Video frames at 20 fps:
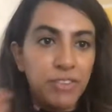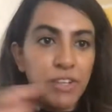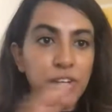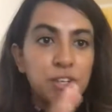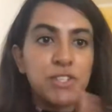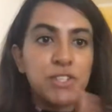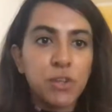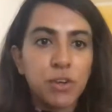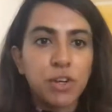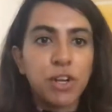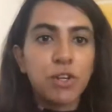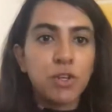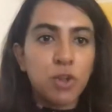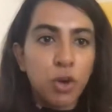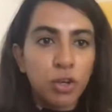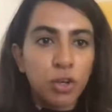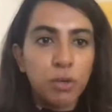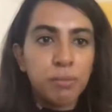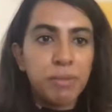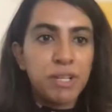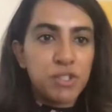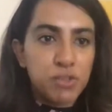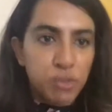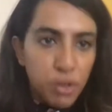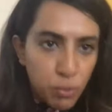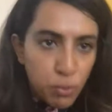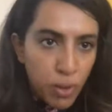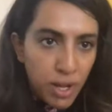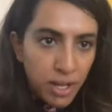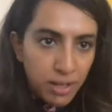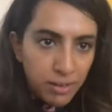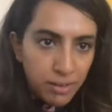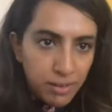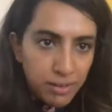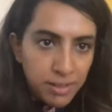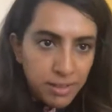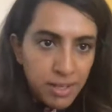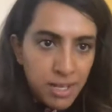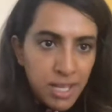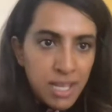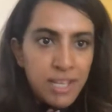there's certain documents required.